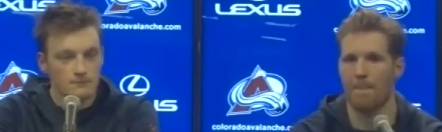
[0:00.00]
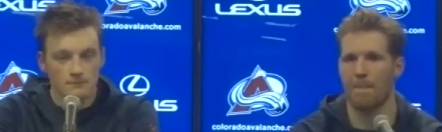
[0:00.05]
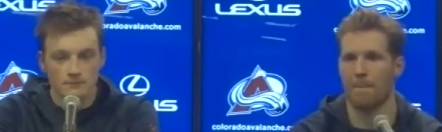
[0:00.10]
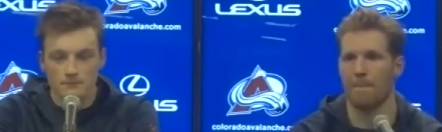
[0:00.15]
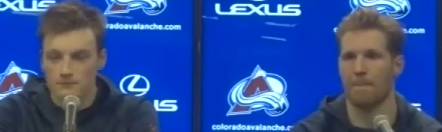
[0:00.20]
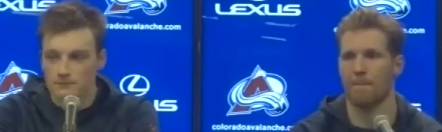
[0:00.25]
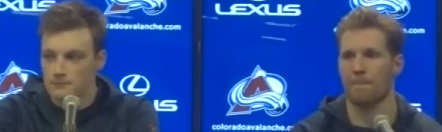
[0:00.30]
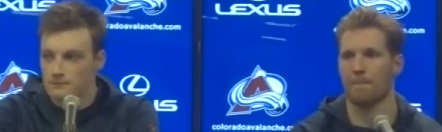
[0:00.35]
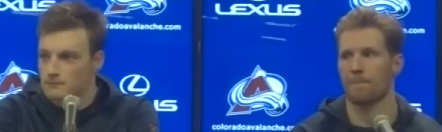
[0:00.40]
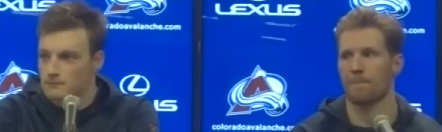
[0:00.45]

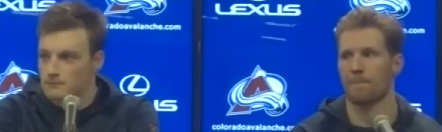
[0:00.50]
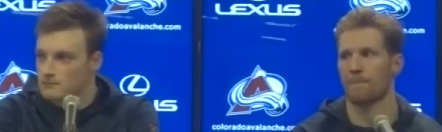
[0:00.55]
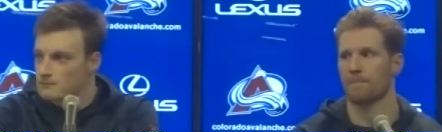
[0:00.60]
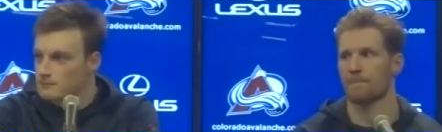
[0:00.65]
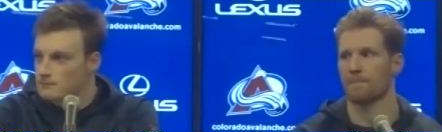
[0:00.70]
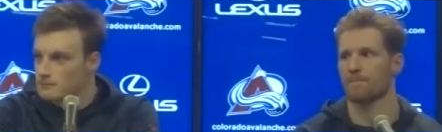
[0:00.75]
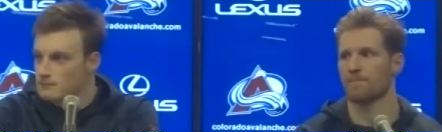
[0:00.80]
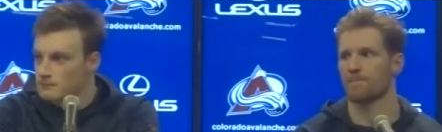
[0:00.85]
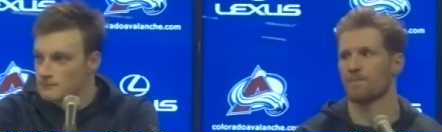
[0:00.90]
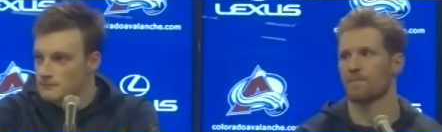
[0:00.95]

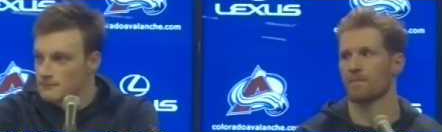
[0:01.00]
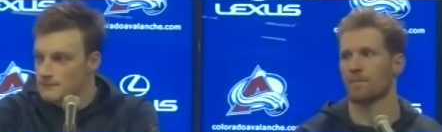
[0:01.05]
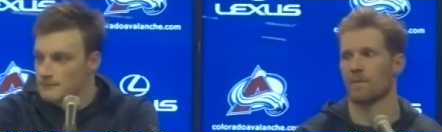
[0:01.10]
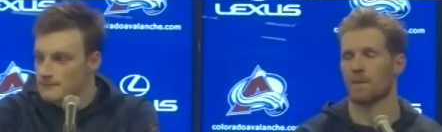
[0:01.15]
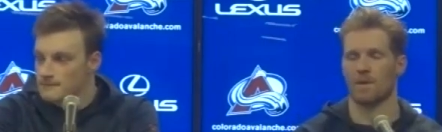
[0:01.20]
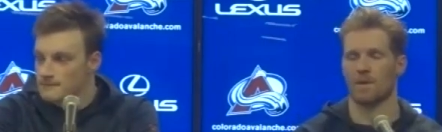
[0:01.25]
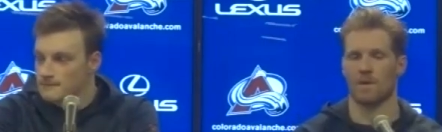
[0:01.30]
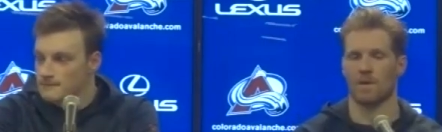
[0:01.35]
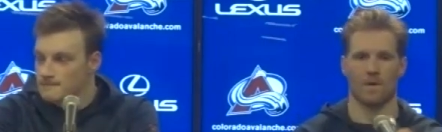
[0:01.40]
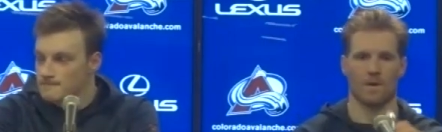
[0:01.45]

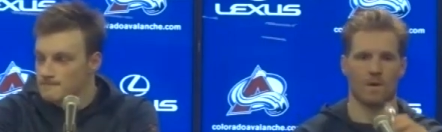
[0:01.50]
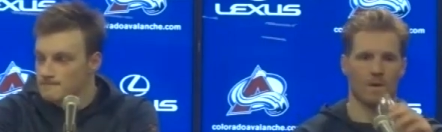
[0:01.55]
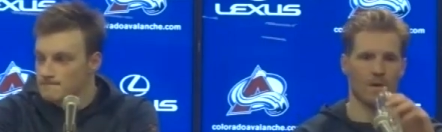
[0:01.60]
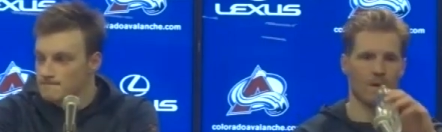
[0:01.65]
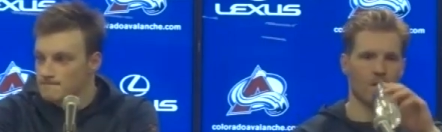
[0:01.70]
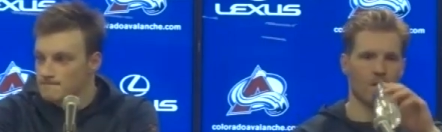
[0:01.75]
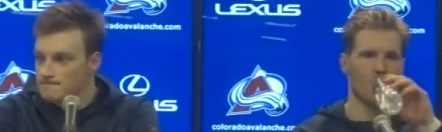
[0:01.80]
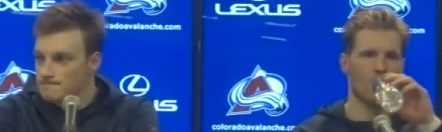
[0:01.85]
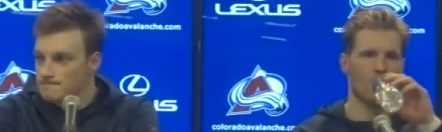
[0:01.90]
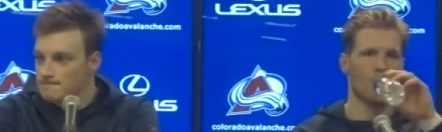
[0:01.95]

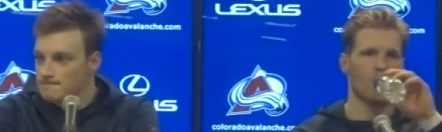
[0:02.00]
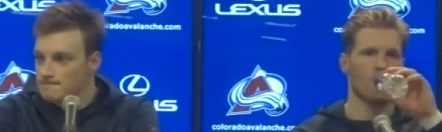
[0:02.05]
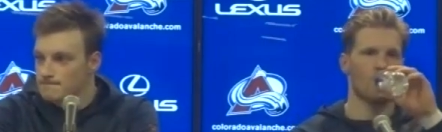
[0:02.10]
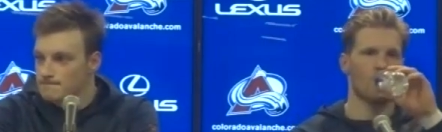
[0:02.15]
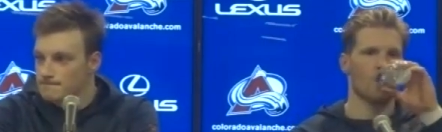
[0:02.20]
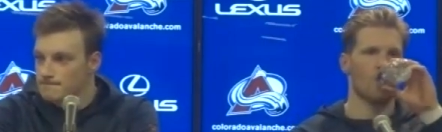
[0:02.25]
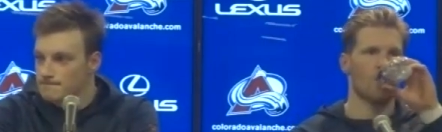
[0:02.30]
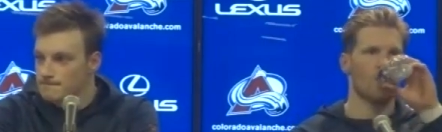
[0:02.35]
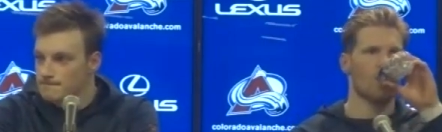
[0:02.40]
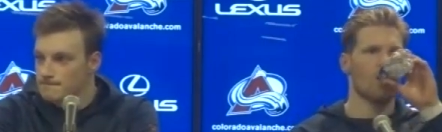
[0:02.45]

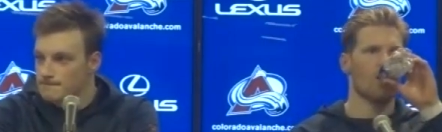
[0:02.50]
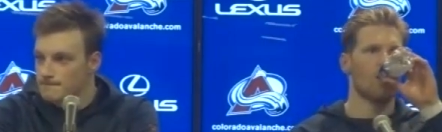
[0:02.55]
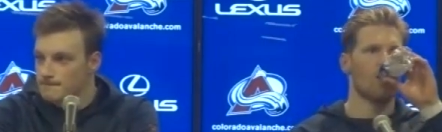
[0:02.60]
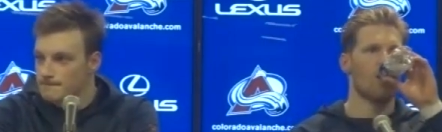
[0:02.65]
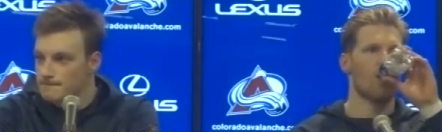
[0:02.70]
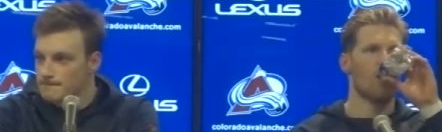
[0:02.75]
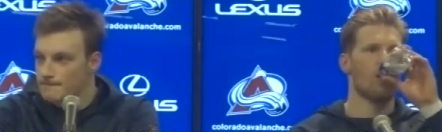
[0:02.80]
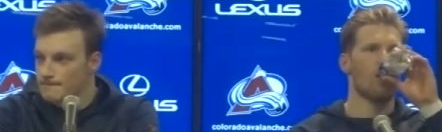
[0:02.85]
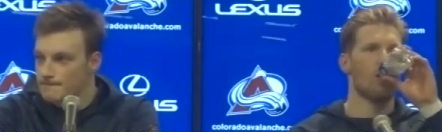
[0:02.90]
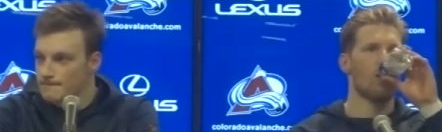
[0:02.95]

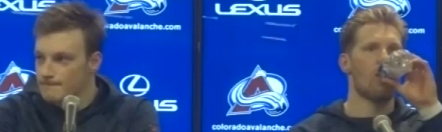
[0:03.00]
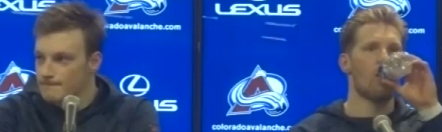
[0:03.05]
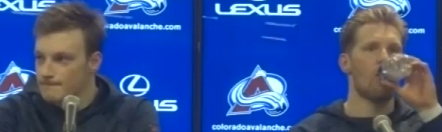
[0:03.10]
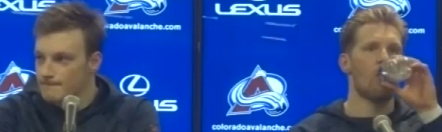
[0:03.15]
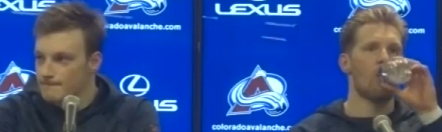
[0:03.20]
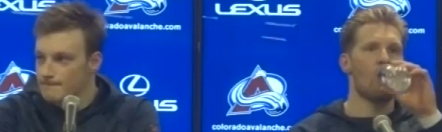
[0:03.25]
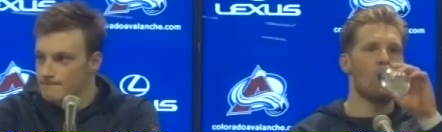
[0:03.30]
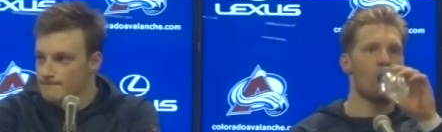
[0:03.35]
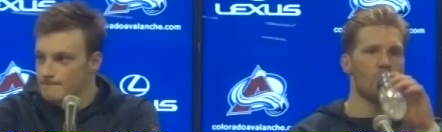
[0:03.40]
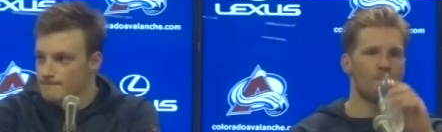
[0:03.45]

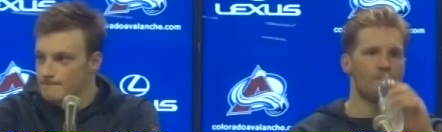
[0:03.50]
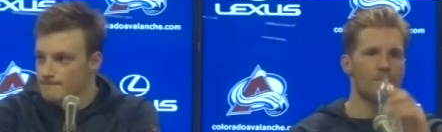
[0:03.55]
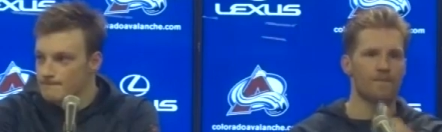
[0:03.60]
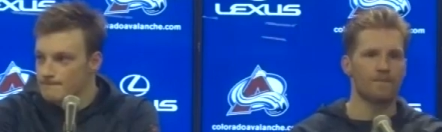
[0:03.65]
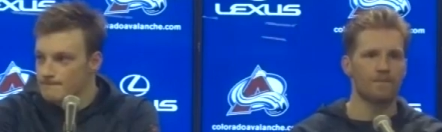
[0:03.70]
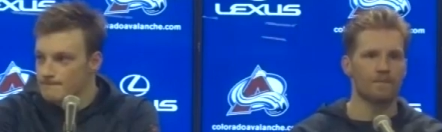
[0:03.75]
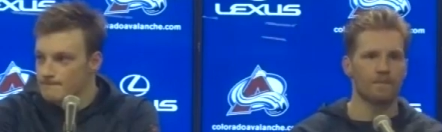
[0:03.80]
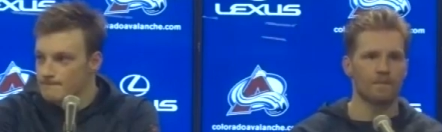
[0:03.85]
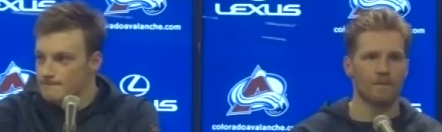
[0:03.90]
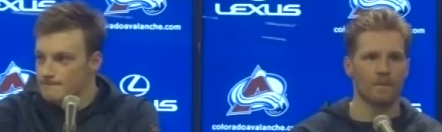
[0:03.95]

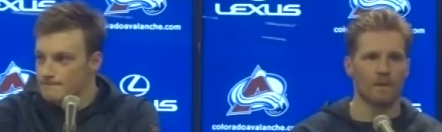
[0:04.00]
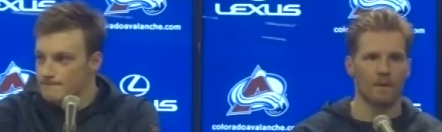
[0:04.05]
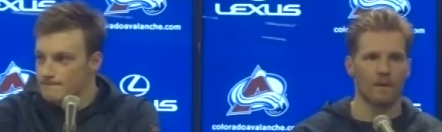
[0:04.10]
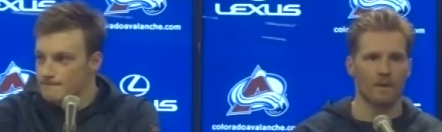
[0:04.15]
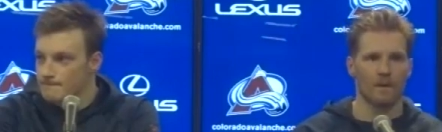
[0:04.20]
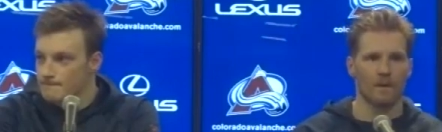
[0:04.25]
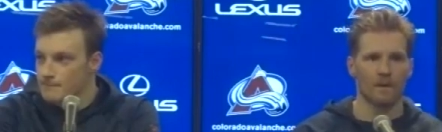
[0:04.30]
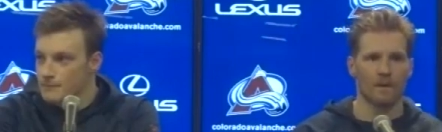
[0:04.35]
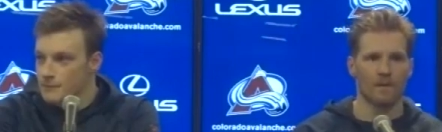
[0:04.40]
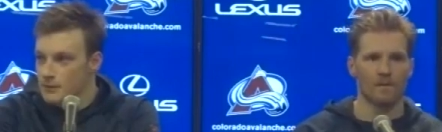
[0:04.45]

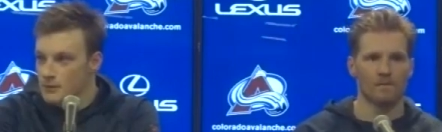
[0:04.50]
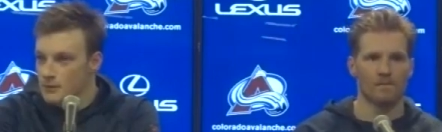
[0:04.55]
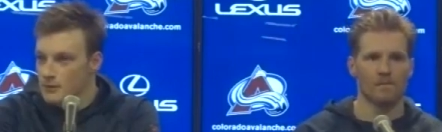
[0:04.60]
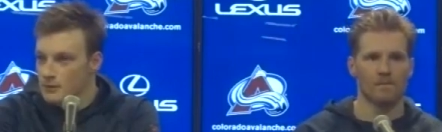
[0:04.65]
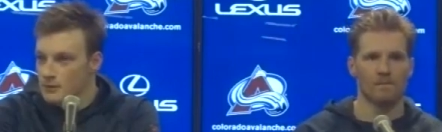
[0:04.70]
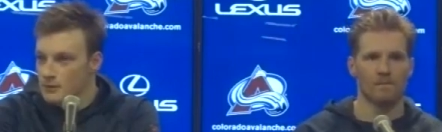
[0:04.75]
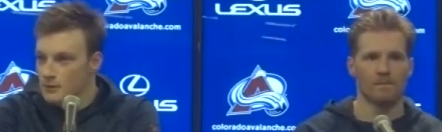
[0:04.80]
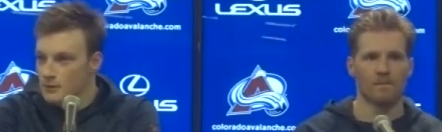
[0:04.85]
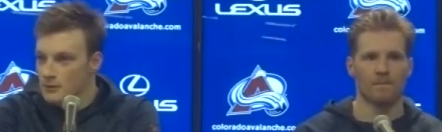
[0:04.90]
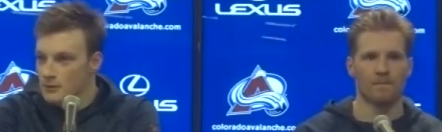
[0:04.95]

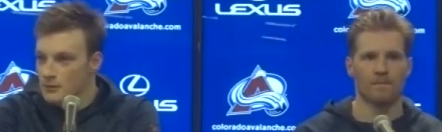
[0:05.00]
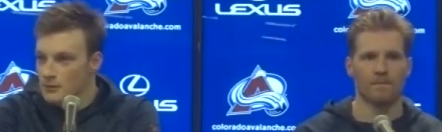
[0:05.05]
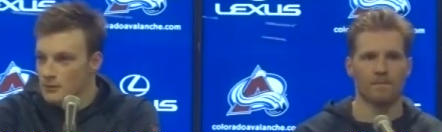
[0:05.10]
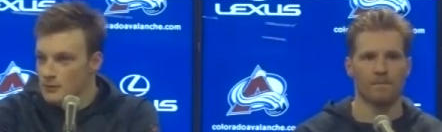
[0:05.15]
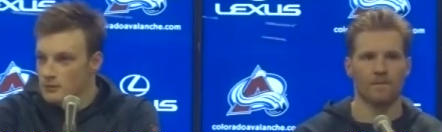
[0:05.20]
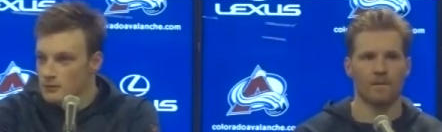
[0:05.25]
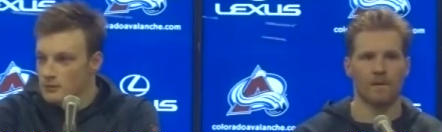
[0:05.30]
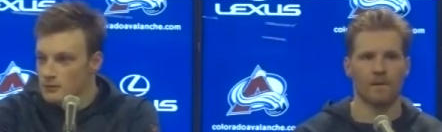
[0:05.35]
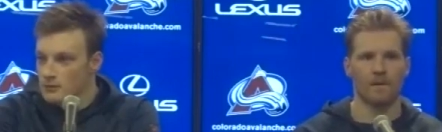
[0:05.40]
[no speech]